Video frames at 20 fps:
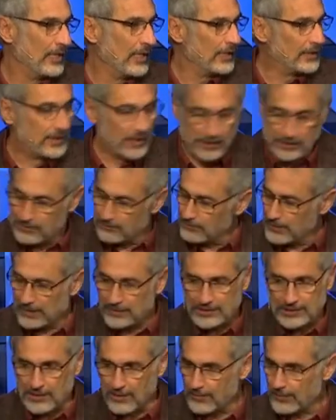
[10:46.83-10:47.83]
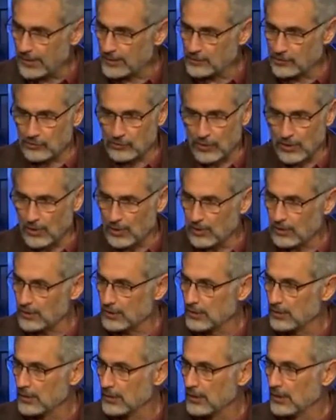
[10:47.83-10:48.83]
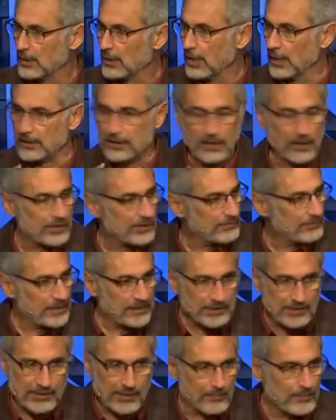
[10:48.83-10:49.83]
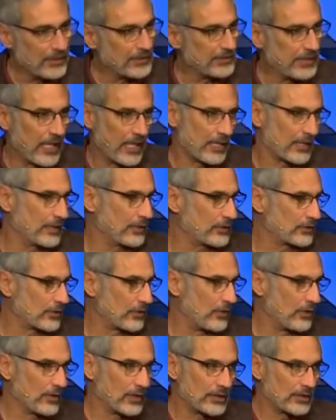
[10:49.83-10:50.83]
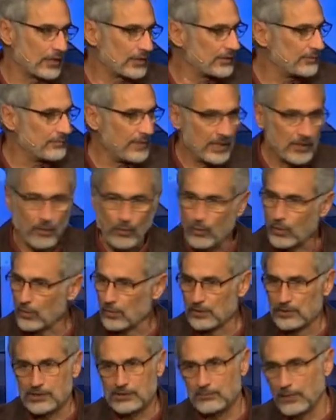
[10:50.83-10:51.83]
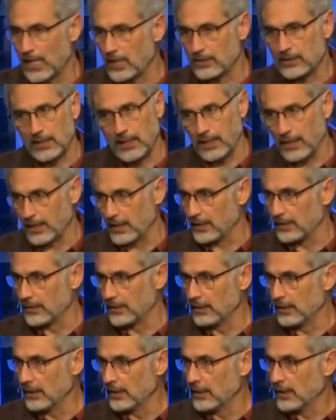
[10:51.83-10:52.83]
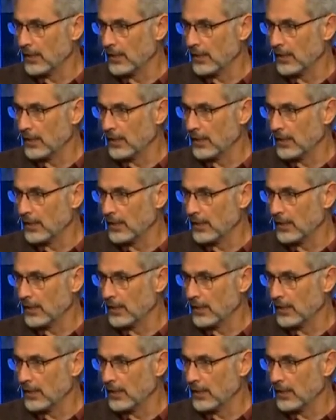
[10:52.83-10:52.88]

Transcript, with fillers: It doesn't mean something's wrong. It doesn't mean something's out of control. It doesn't mean the world is about to end.